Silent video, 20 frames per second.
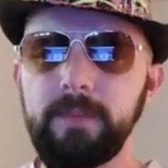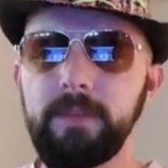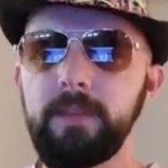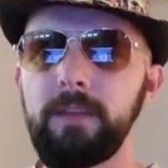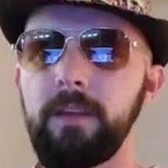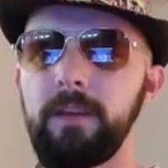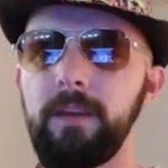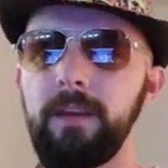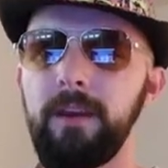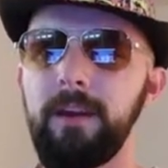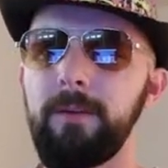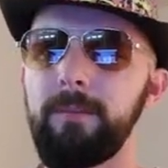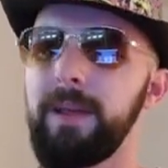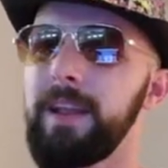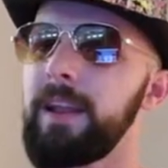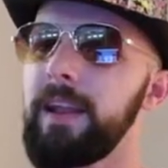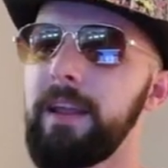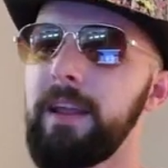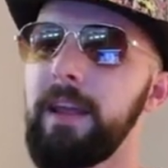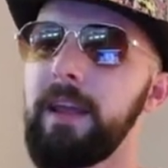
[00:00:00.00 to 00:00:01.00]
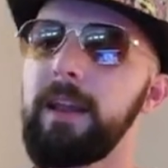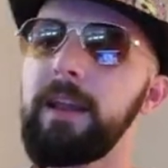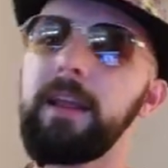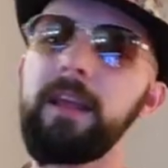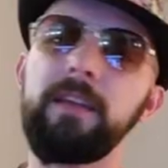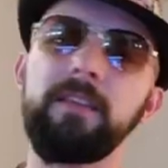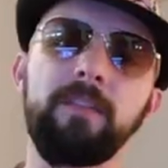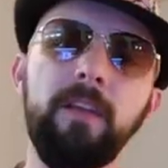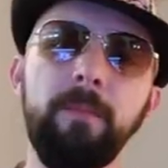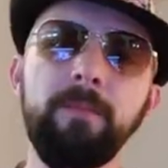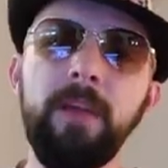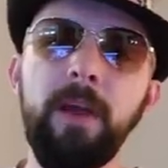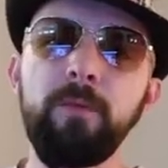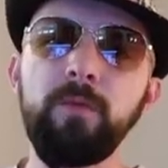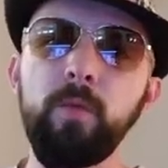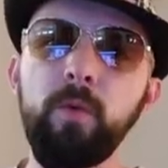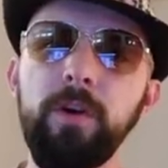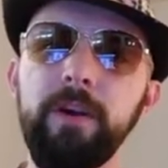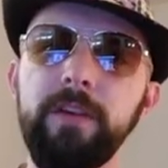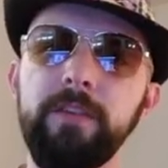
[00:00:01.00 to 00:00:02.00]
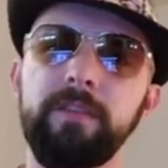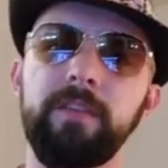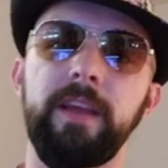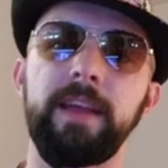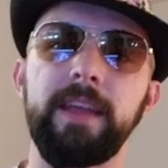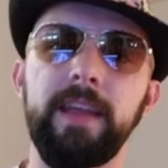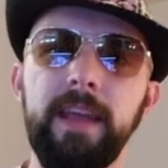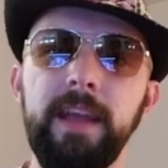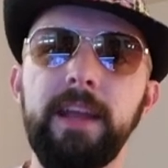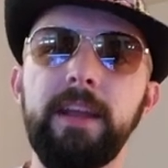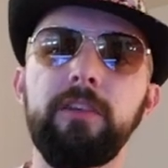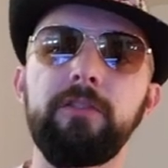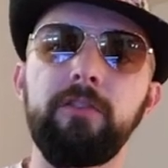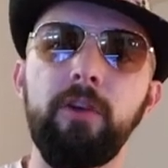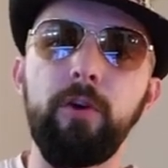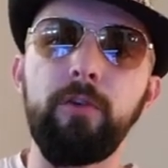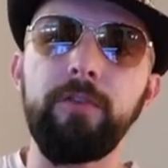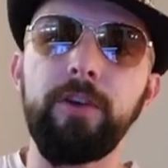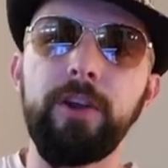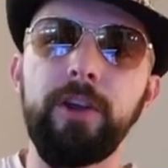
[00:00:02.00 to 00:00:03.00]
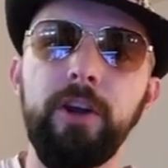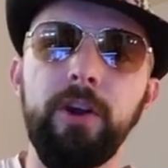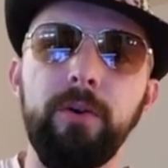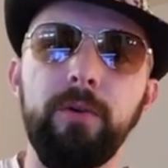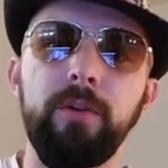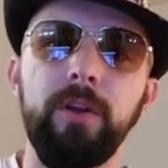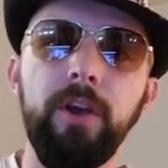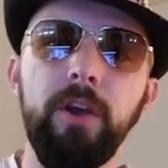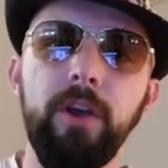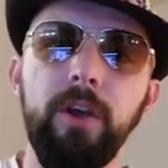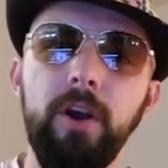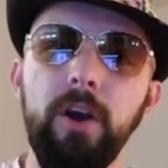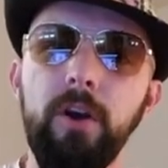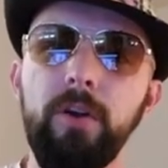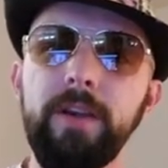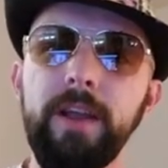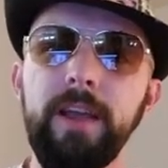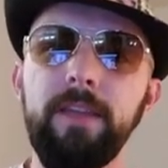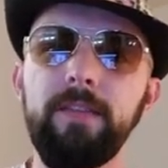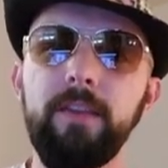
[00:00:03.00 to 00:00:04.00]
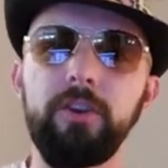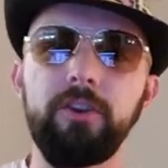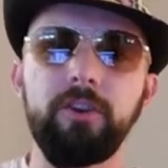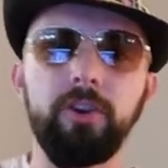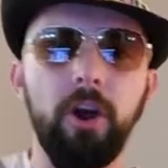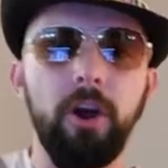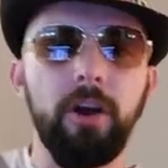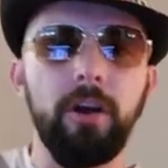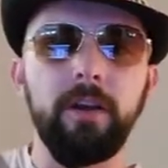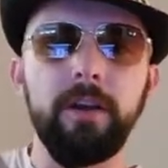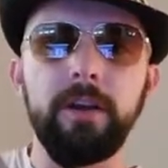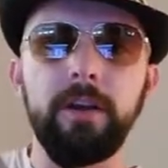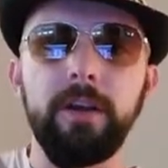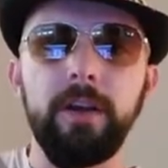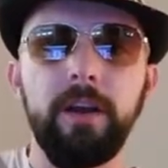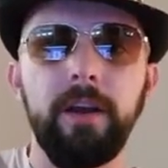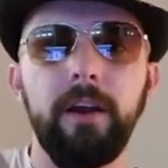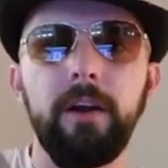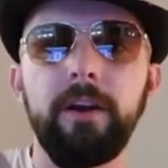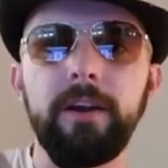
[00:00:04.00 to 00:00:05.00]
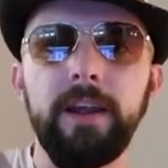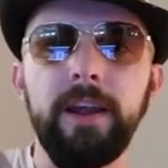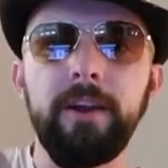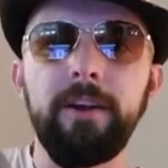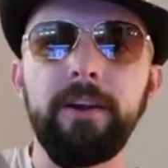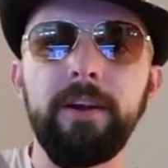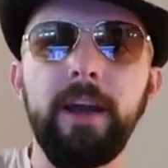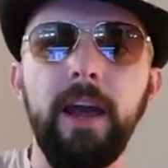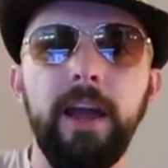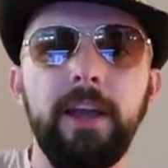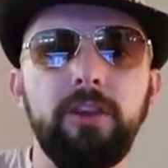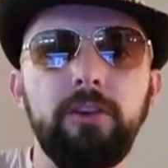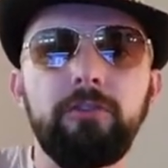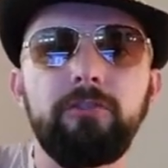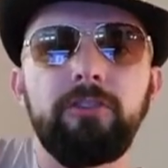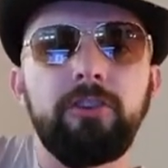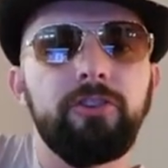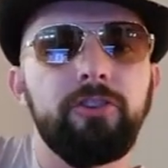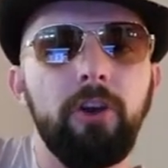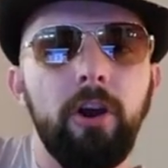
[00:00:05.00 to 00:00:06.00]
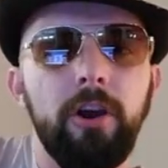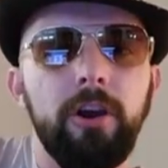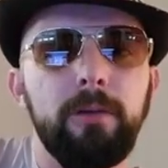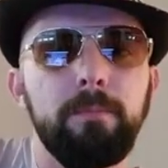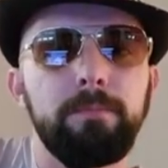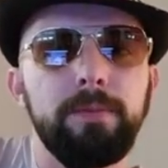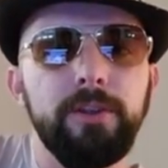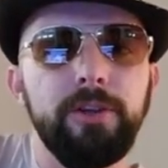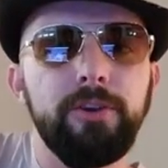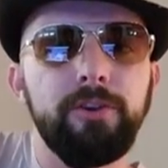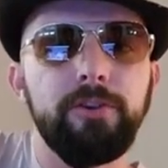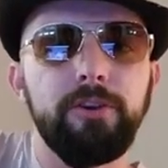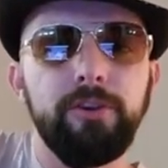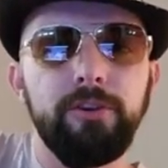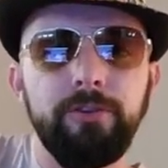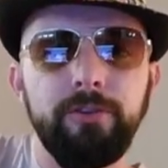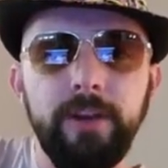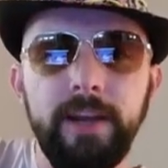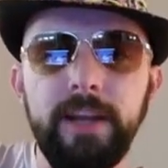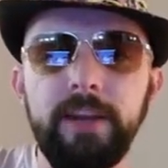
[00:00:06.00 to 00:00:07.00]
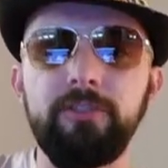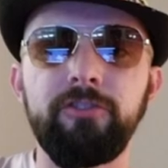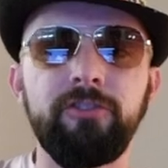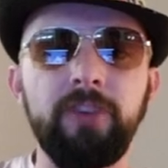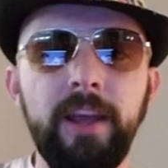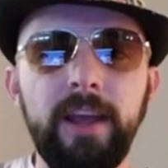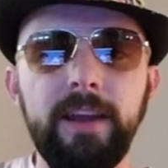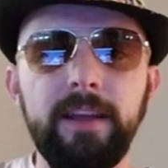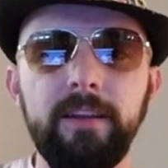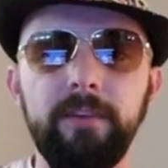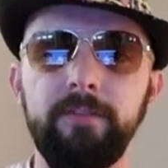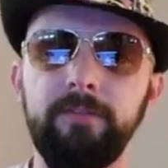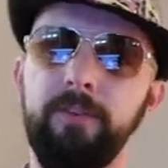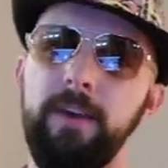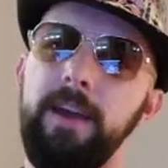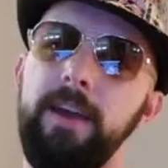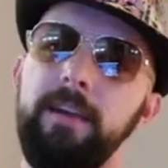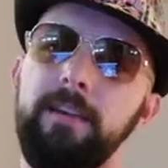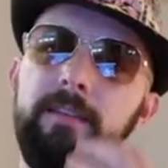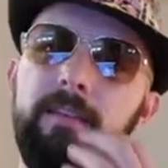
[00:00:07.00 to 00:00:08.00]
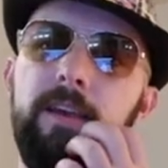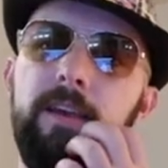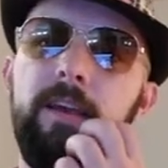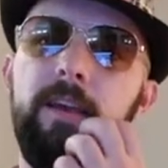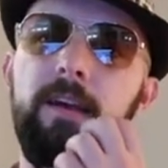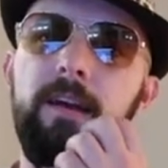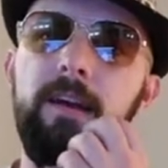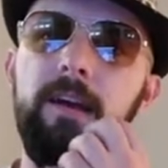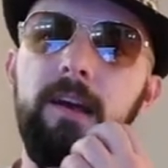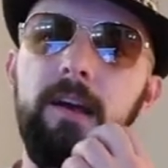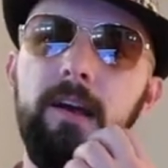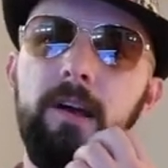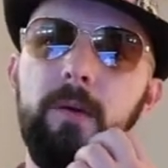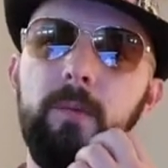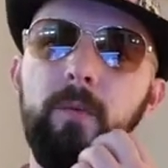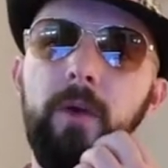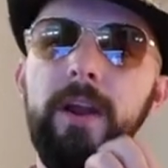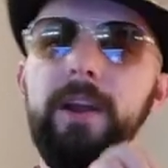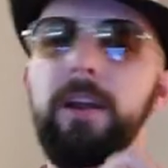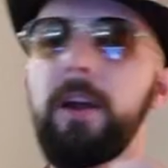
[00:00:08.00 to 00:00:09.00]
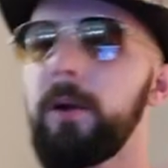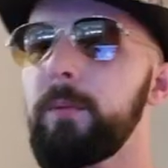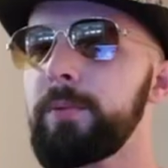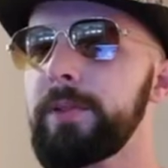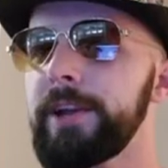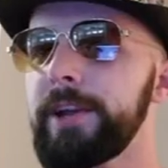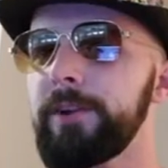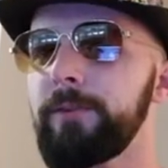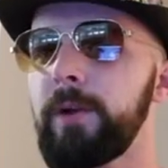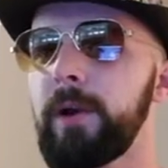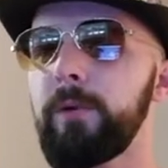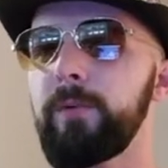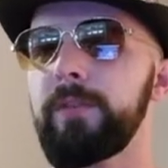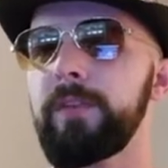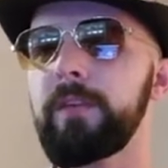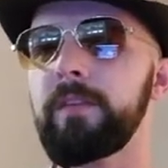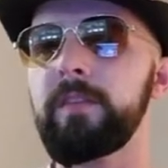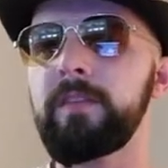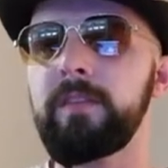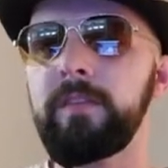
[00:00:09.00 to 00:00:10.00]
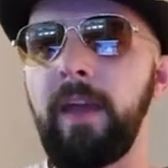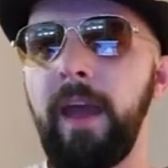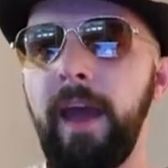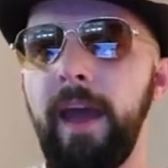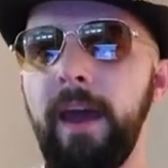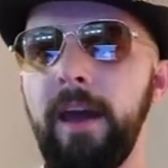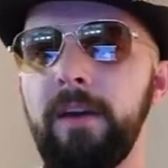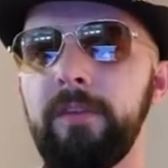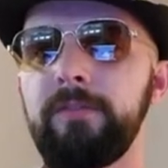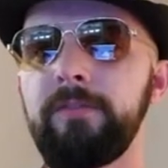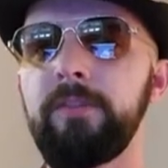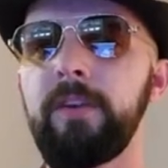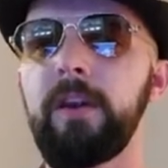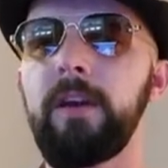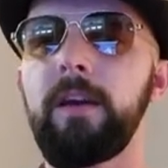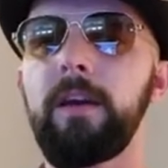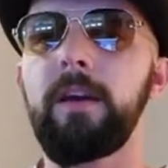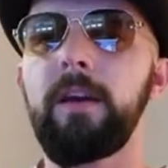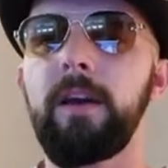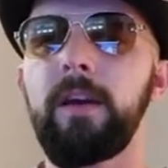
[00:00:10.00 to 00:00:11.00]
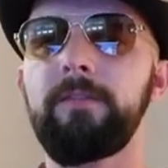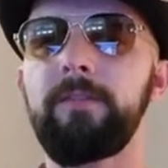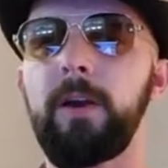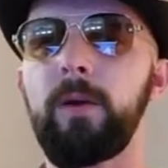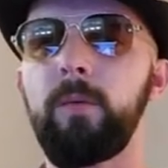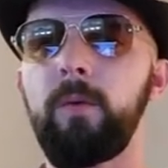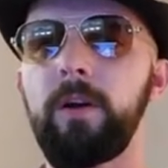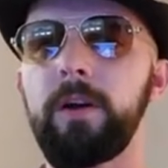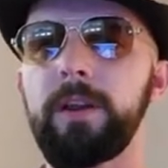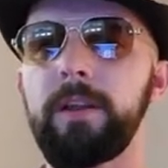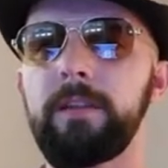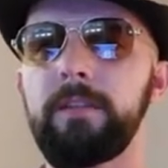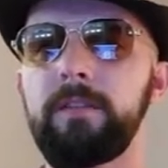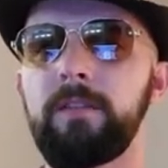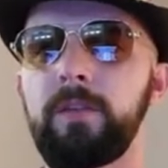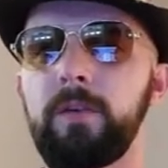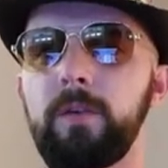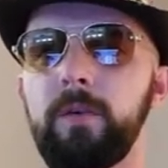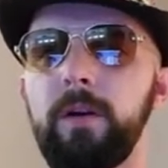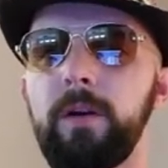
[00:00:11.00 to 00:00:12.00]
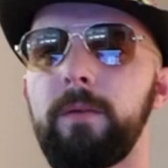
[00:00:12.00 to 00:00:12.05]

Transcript: Um, and, it, and it sometimes works. Like in his overcoat, oh, in the dark, dark area, I used a dark blue to create a shading effect. Um, right now I'm playing around with his staff. If I wanted to uh,